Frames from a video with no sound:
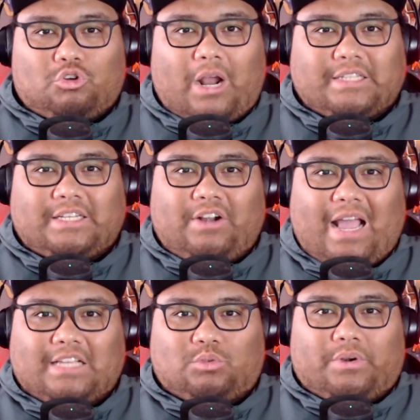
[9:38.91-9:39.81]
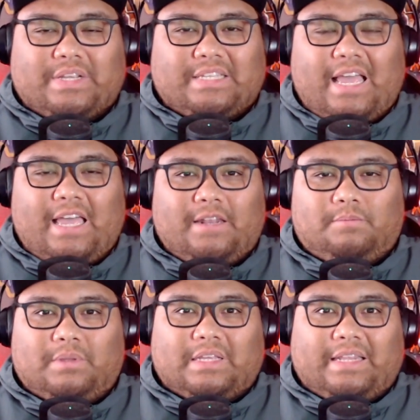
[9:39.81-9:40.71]
Crosshair asks where he's at,
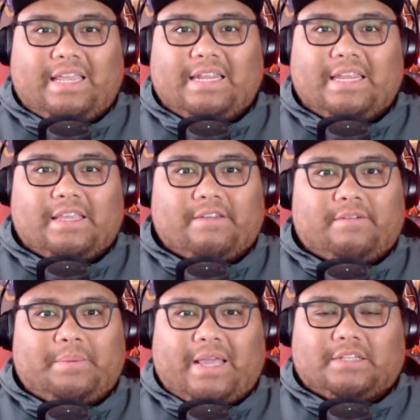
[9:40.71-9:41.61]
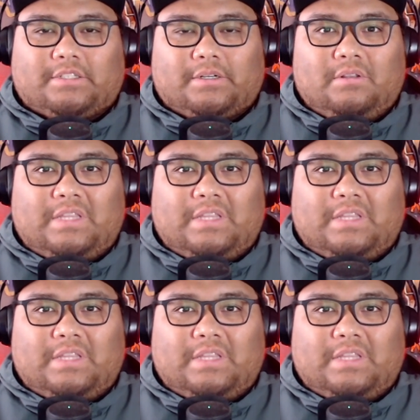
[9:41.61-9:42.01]
but the lady didn't give him an answer.